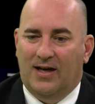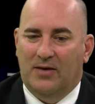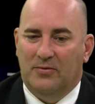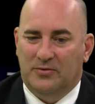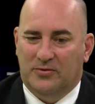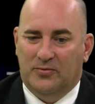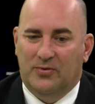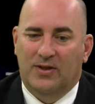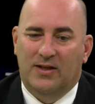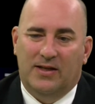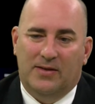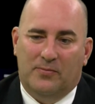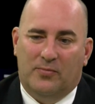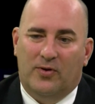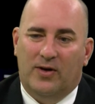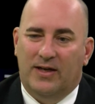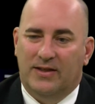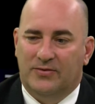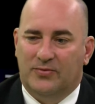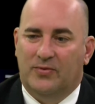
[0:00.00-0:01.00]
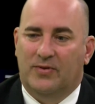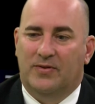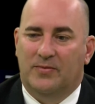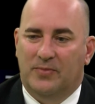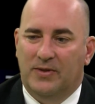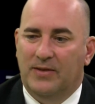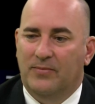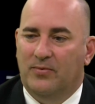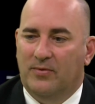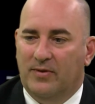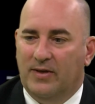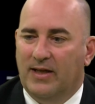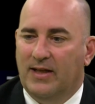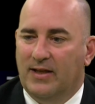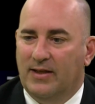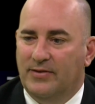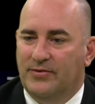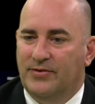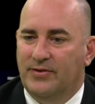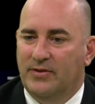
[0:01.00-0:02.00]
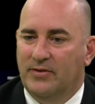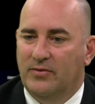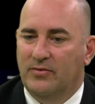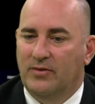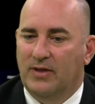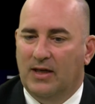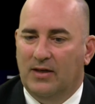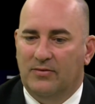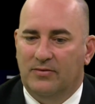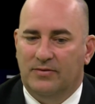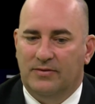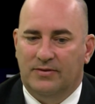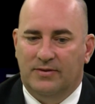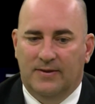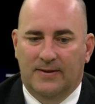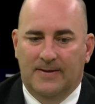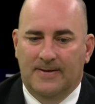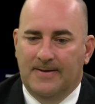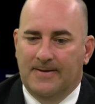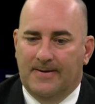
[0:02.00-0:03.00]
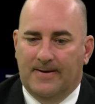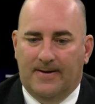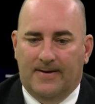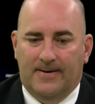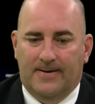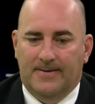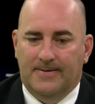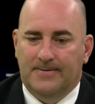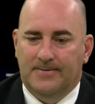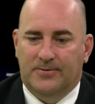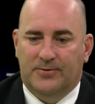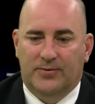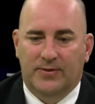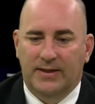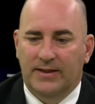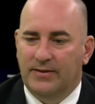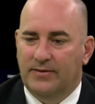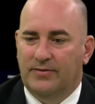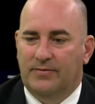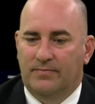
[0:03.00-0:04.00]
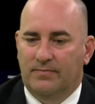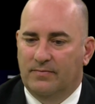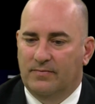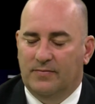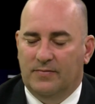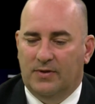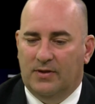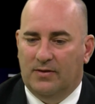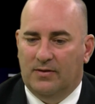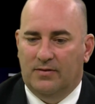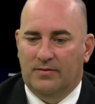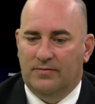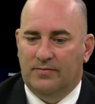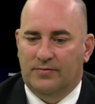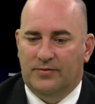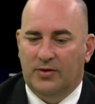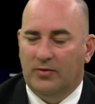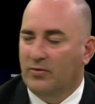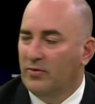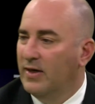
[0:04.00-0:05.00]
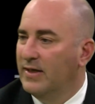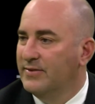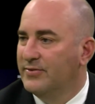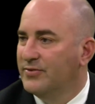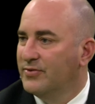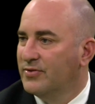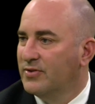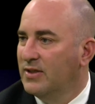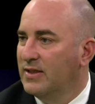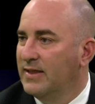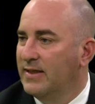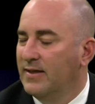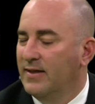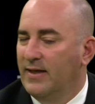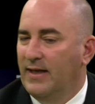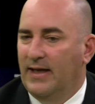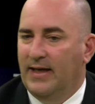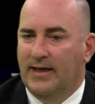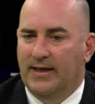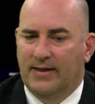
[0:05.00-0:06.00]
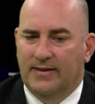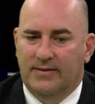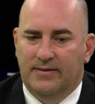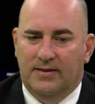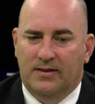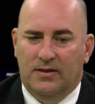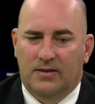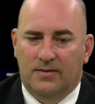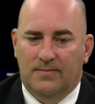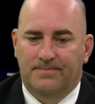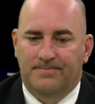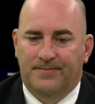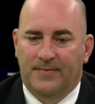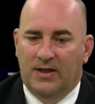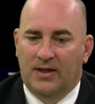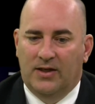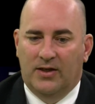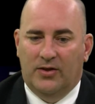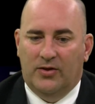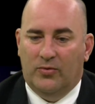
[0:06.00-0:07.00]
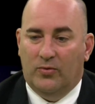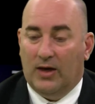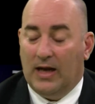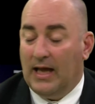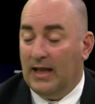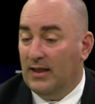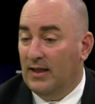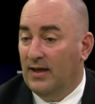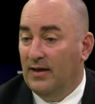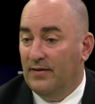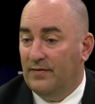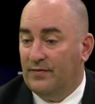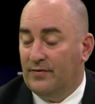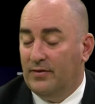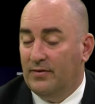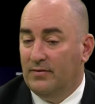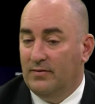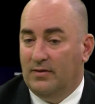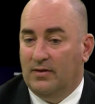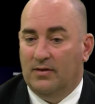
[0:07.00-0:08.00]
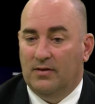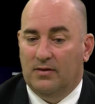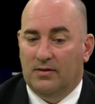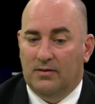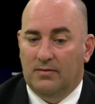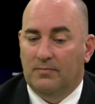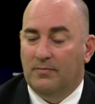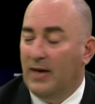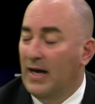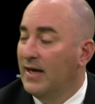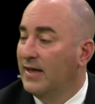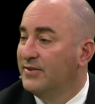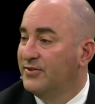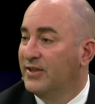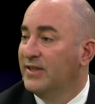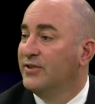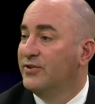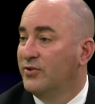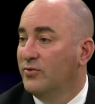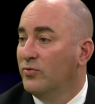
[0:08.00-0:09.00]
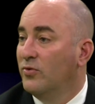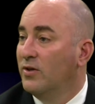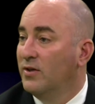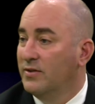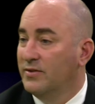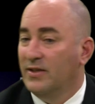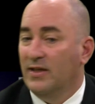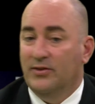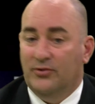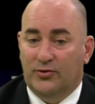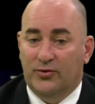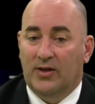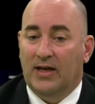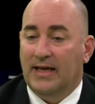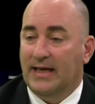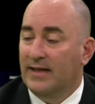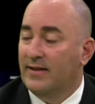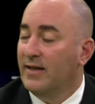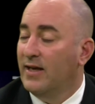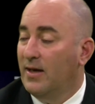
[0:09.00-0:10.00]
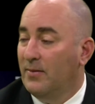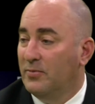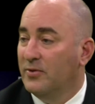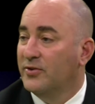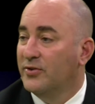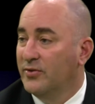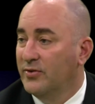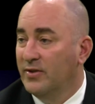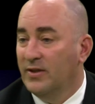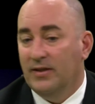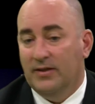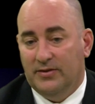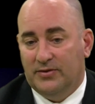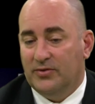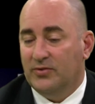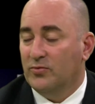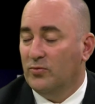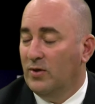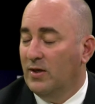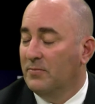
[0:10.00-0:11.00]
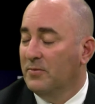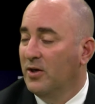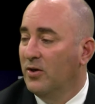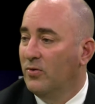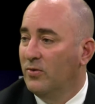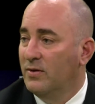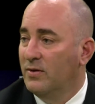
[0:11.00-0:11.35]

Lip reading: was really impressed with the people at LSU, and I was treated so graciously, and when I left, my intention was that should I get the opportunity, this is where I'm going.